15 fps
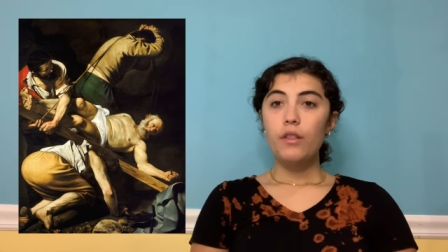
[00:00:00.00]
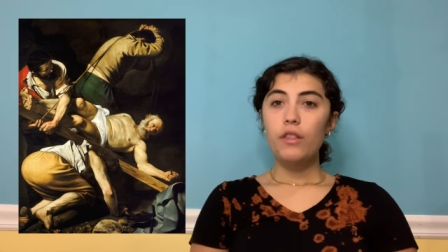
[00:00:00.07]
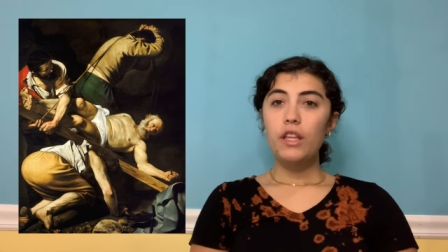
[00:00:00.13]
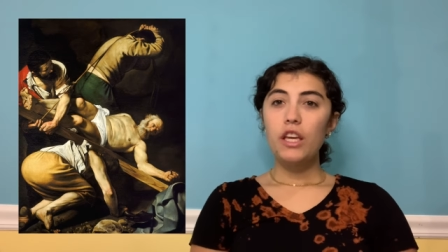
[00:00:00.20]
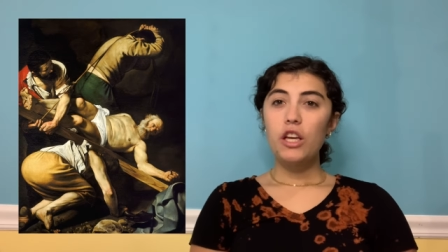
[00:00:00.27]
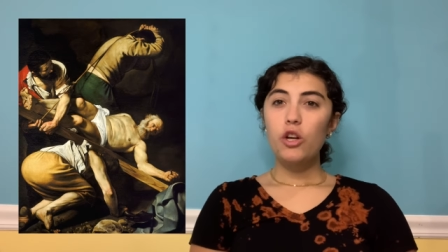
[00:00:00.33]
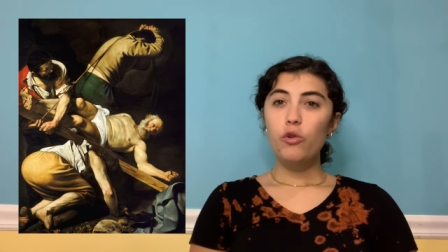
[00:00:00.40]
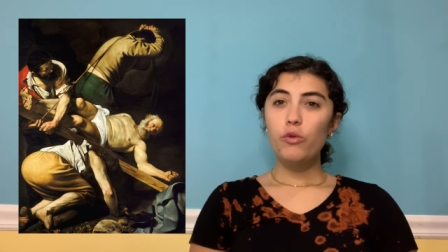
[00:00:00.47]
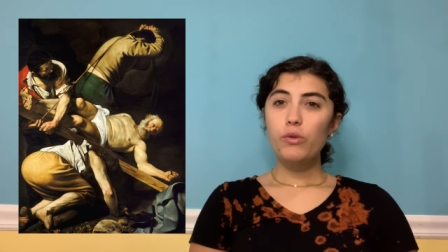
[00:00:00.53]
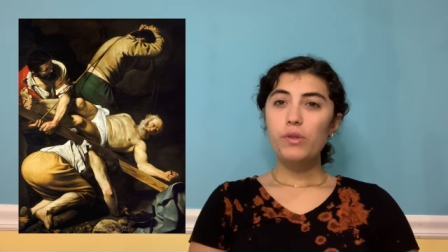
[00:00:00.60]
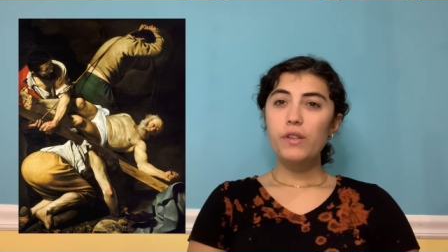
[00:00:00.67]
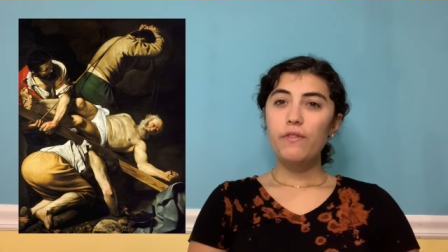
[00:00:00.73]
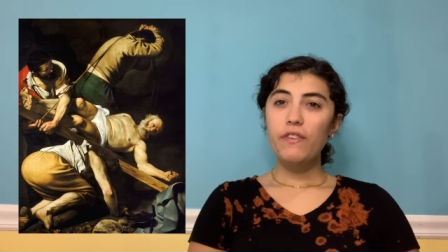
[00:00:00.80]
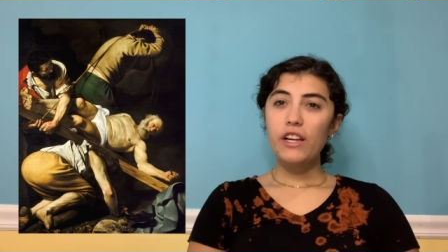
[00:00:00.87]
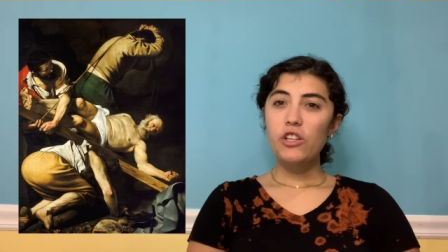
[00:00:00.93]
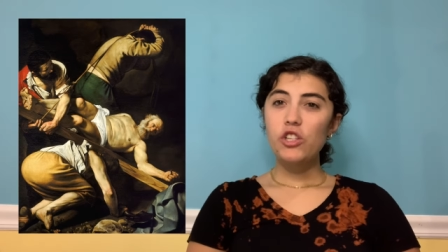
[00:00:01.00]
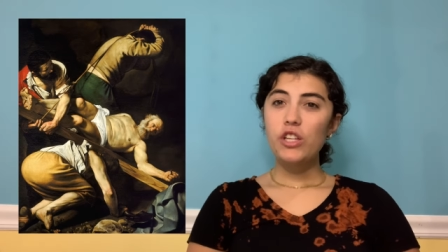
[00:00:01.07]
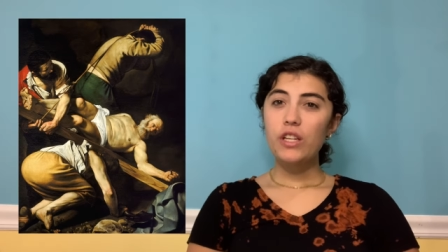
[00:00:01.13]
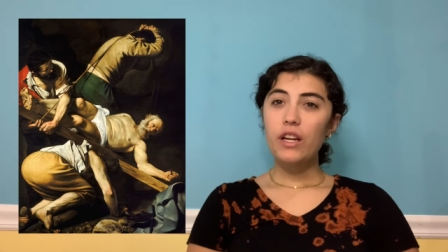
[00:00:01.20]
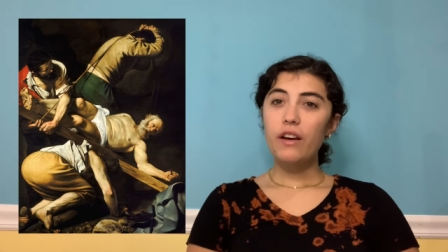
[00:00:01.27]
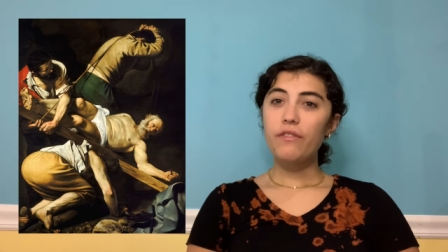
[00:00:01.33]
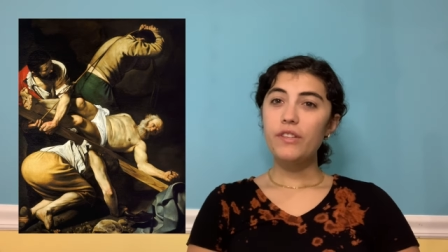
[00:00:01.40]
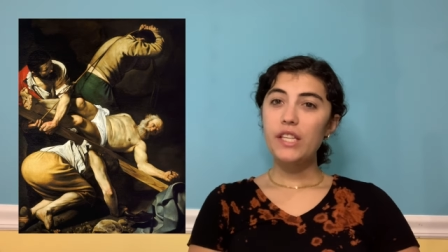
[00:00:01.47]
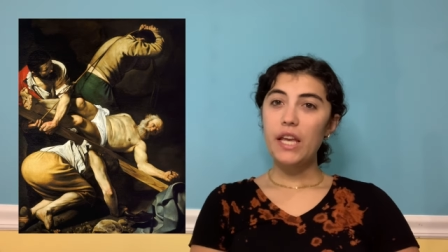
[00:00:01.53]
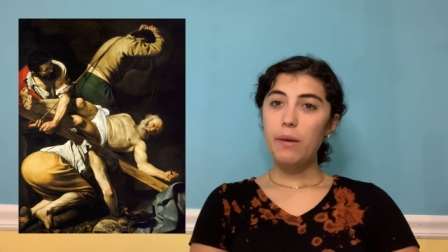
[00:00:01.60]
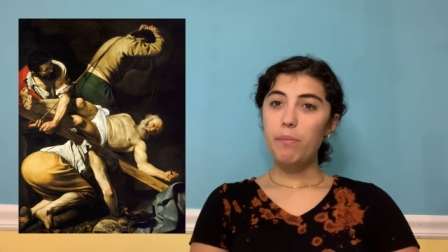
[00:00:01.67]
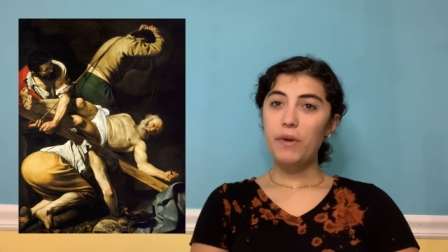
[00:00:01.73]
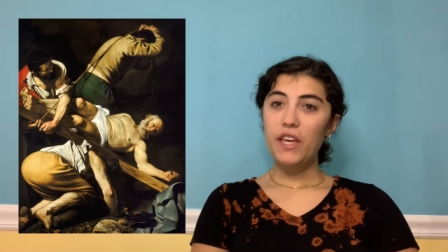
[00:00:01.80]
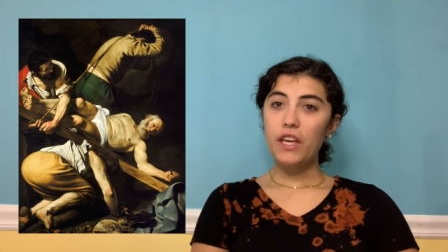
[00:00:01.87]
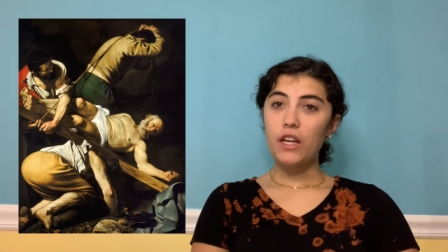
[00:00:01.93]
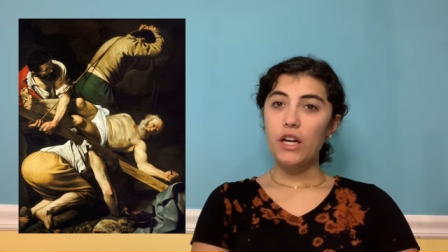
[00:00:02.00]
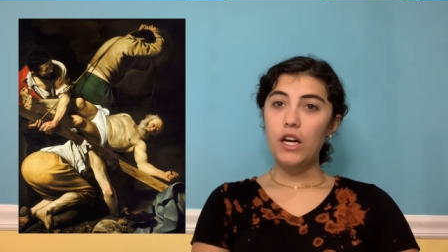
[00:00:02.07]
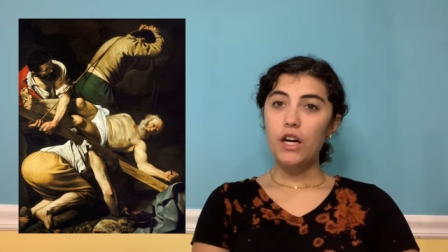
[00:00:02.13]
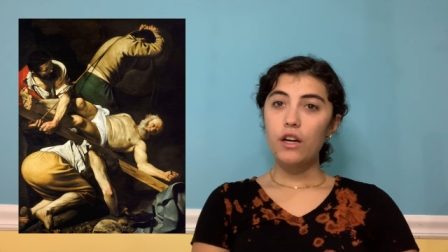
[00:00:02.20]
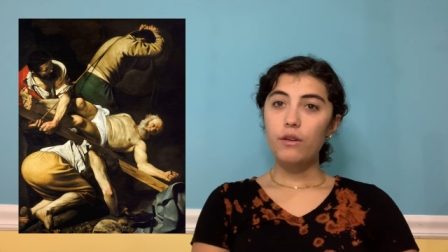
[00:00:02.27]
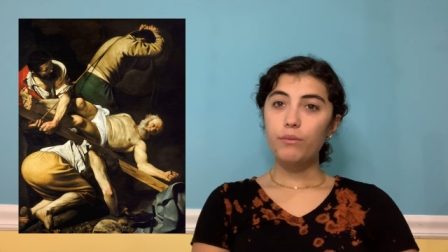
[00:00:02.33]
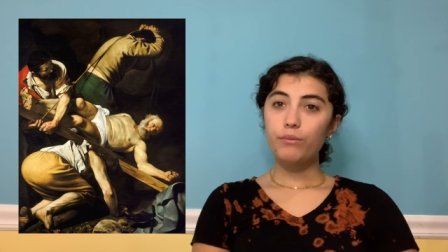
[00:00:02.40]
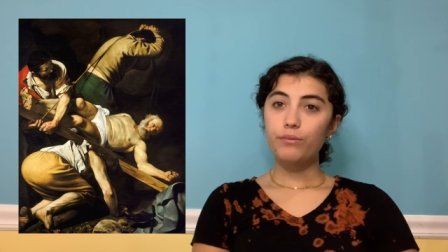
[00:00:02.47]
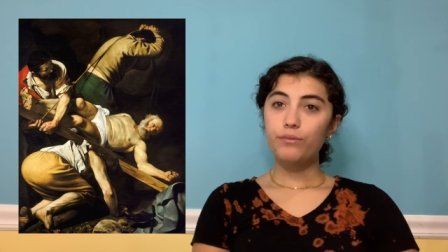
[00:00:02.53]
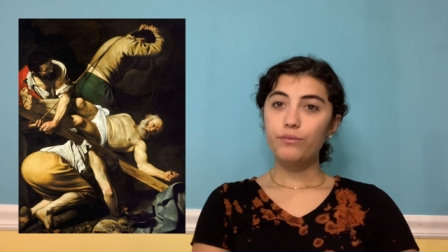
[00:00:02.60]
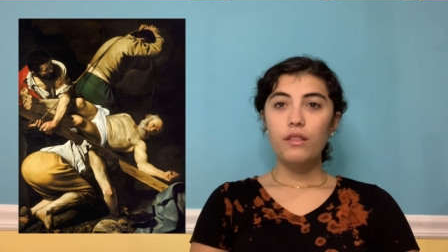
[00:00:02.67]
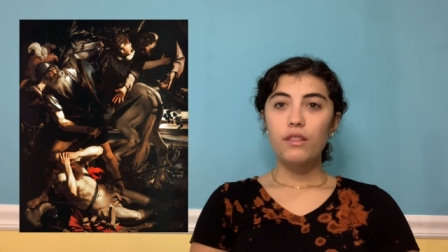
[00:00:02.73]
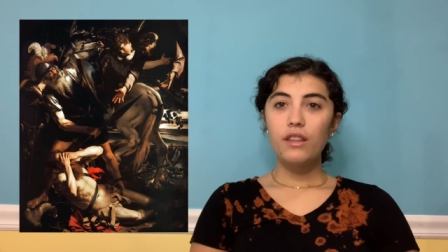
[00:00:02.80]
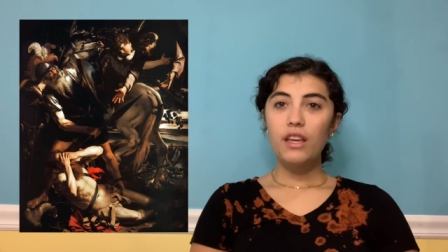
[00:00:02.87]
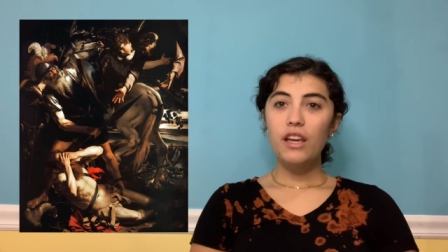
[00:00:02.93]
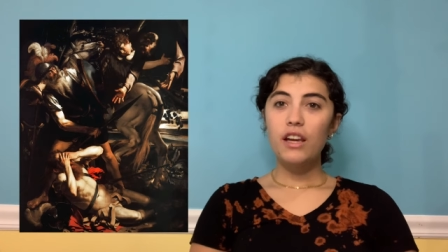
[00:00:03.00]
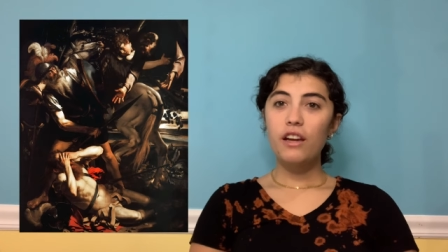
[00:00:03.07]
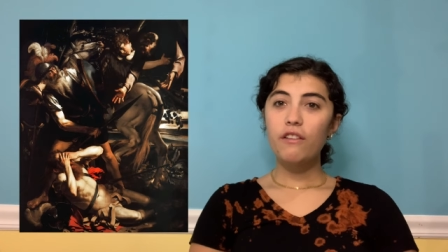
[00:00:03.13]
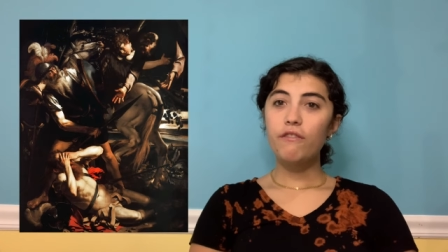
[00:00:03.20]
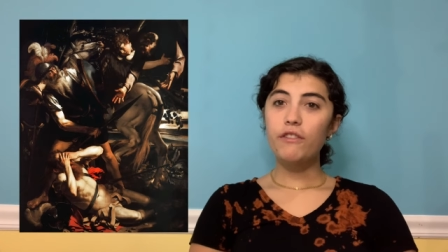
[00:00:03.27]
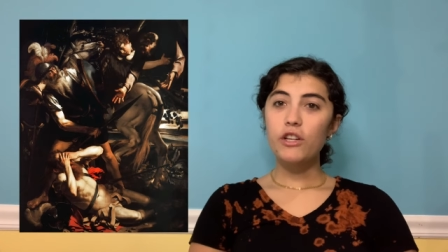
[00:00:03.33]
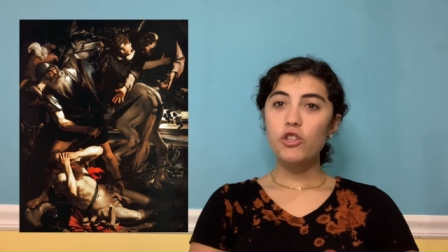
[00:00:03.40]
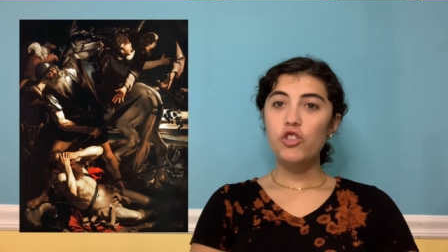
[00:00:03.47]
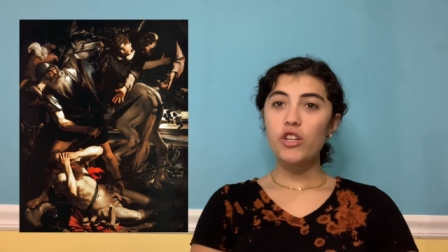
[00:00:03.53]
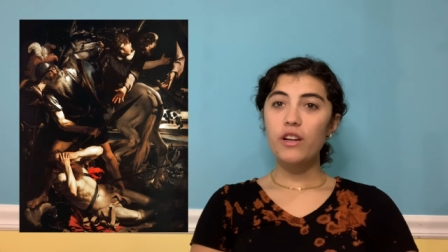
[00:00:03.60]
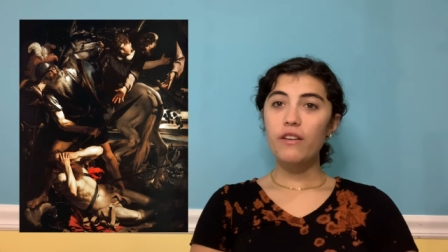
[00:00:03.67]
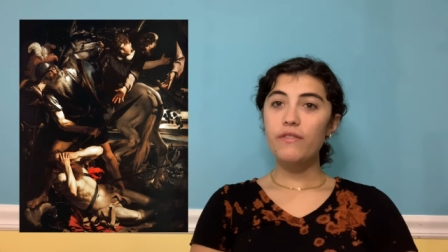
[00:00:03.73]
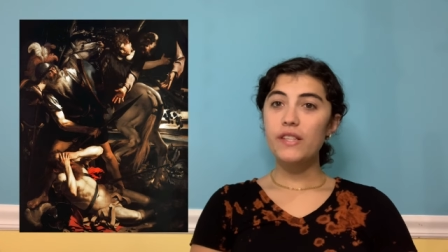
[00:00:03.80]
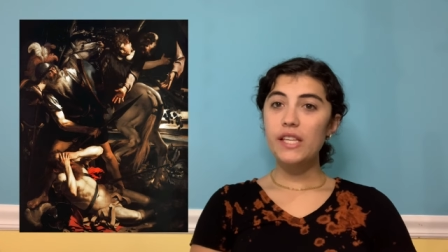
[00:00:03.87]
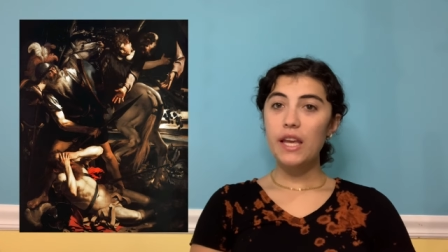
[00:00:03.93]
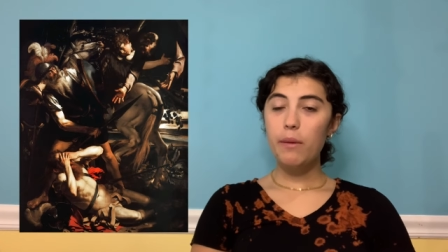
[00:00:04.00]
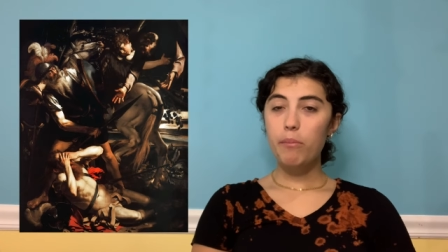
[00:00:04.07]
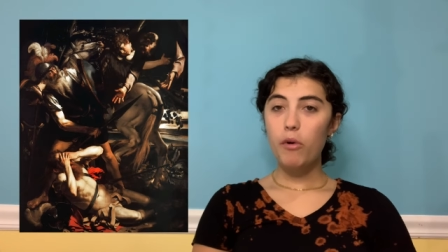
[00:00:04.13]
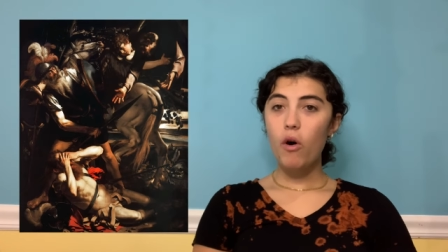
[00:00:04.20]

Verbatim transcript: The Crucifixion of St. Peter, The Conversion of St.